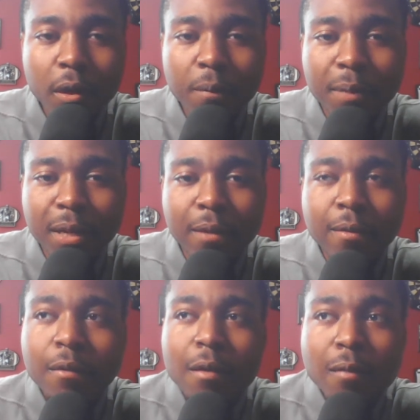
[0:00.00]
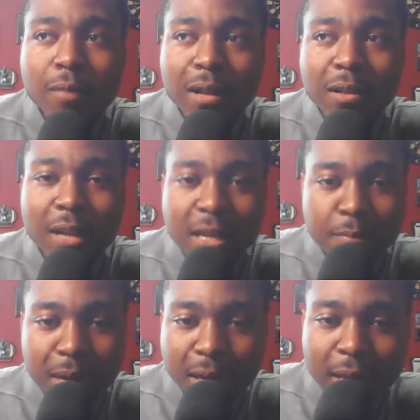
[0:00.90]
going to be, like, the
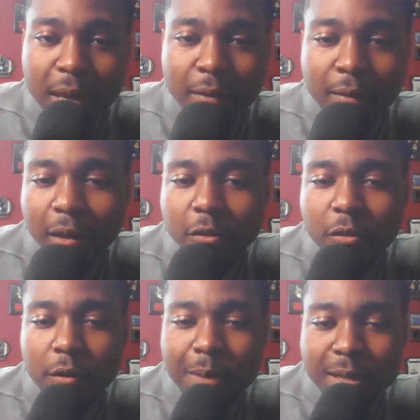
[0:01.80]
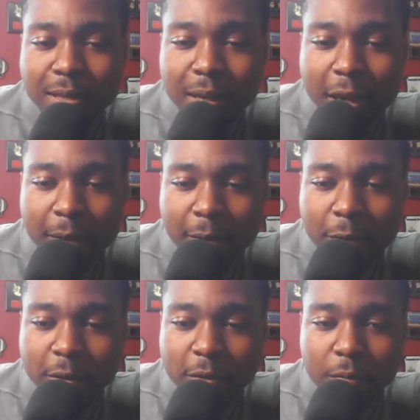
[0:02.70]
next big thing. Like, you know, everybody's like, Cam
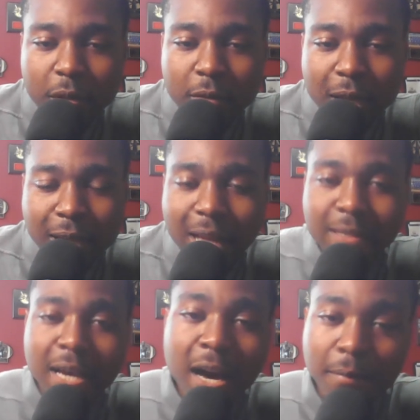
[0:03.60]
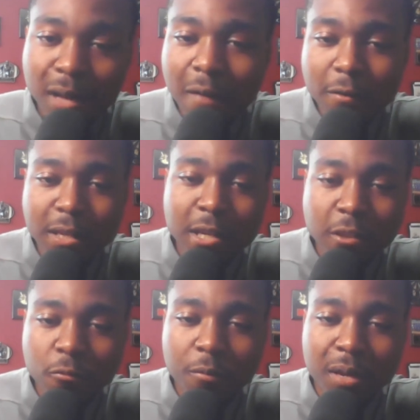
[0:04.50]
Newton's going to be. At that time,
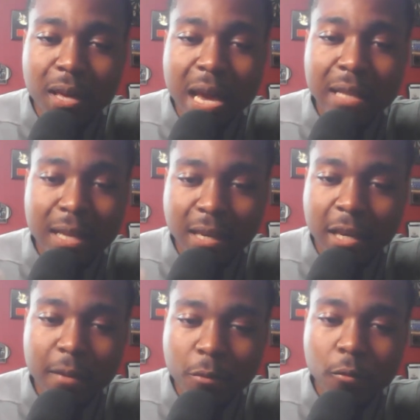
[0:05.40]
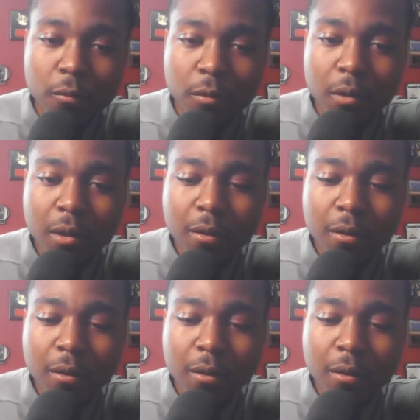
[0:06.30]
conversations were being had that Cam Newton